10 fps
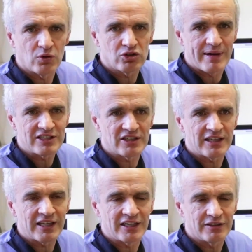
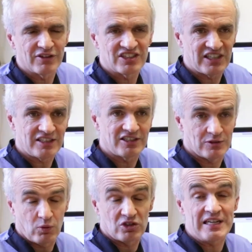automatically kind of
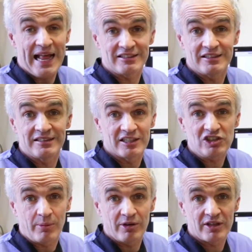assesses what's landed in their
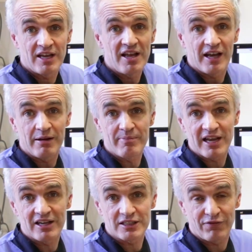stomach and makes,